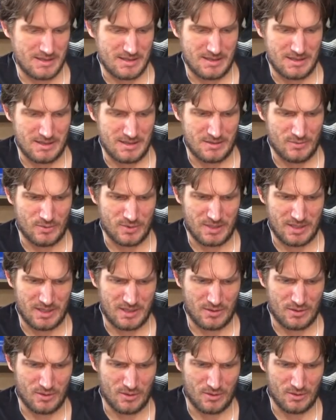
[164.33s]
in what
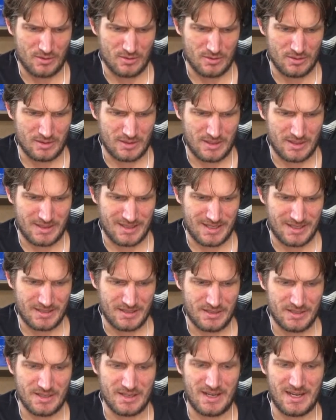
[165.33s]
they call
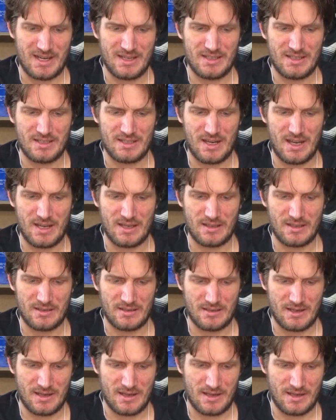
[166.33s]
intelligent anti-shake.
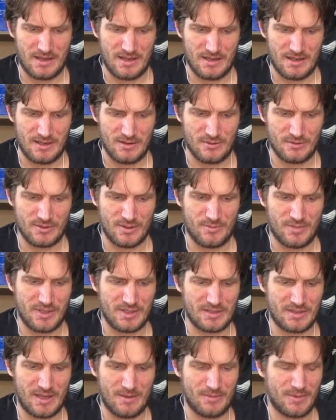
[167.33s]
It also
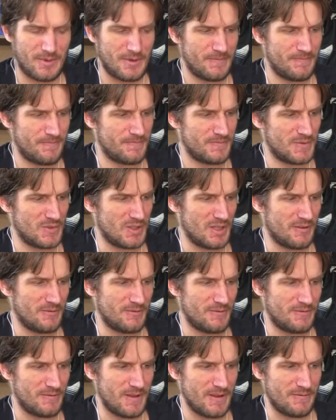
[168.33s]
picks up, so
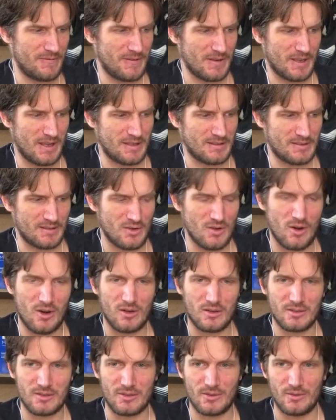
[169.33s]
if it gets
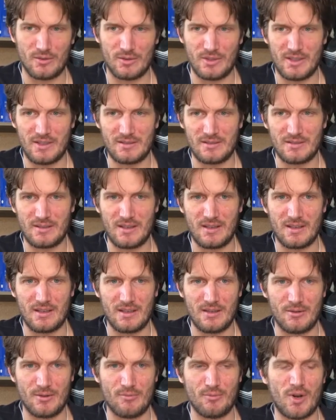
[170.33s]
knocked or there's
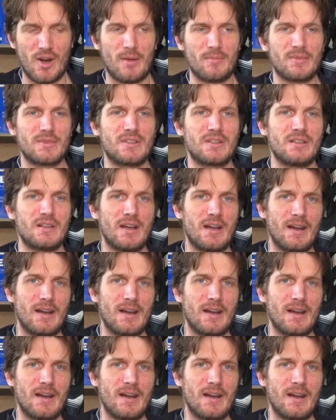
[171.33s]
abrupt